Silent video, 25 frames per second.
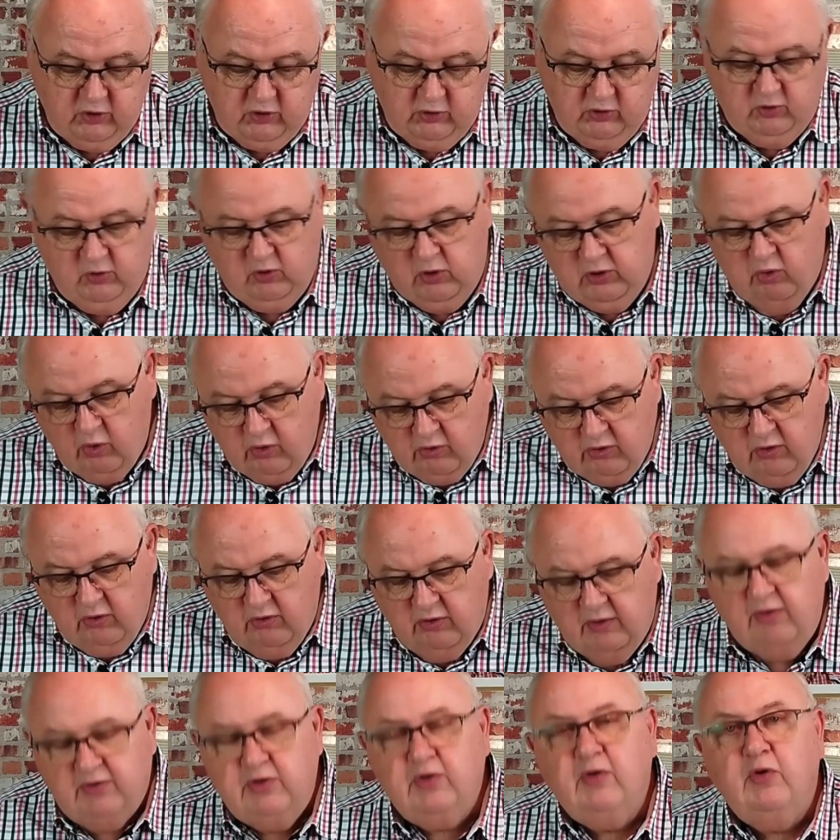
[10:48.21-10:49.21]
You could also
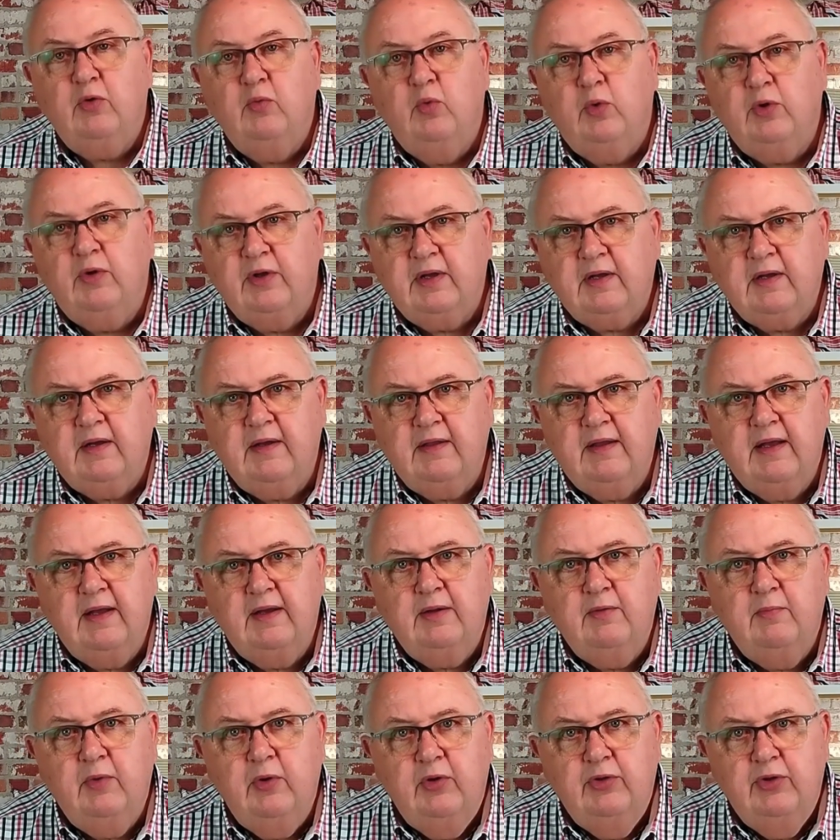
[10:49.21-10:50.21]
just use water, then
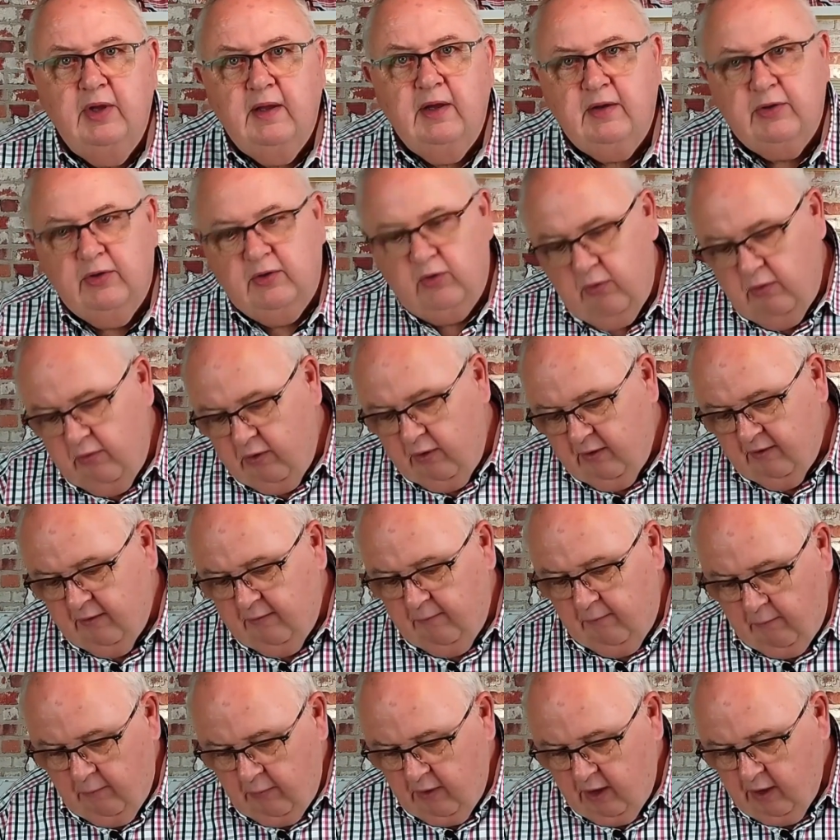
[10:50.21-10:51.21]
it will shine too.
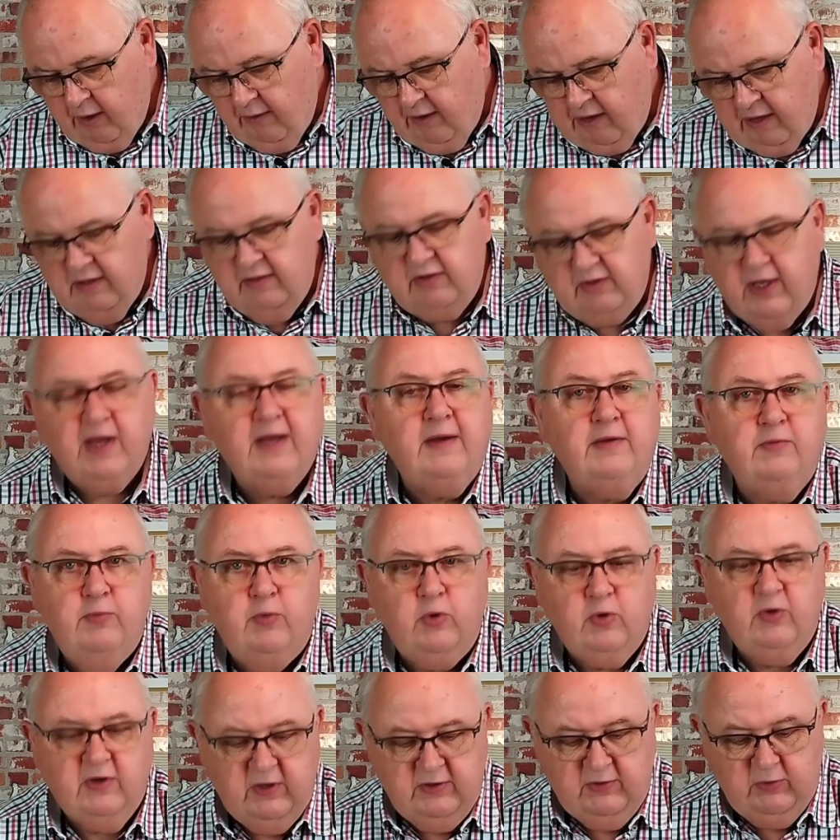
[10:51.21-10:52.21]
I think it shines
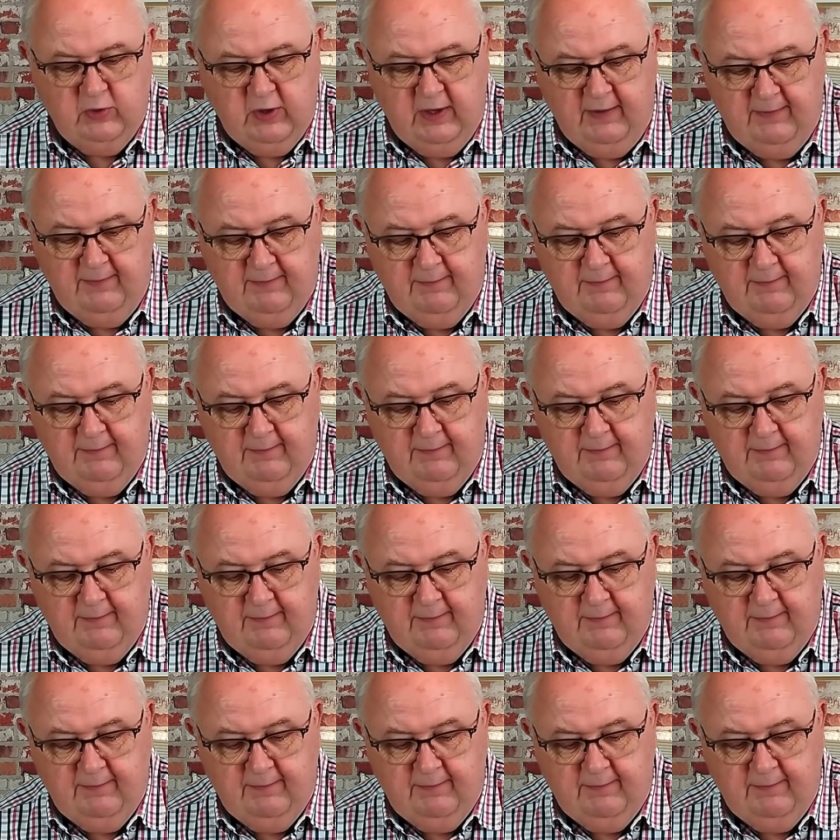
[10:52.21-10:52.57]
more this way.